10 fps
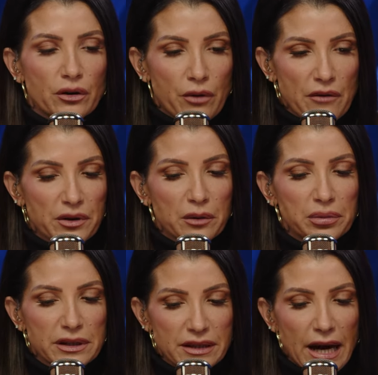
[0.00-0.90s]

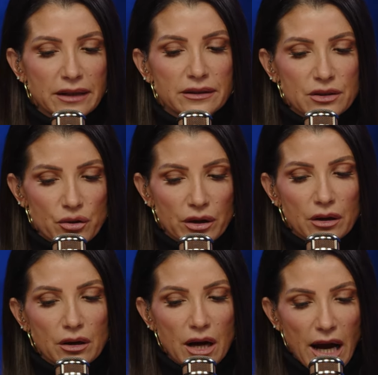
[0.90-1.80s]
irrevocably that the trigger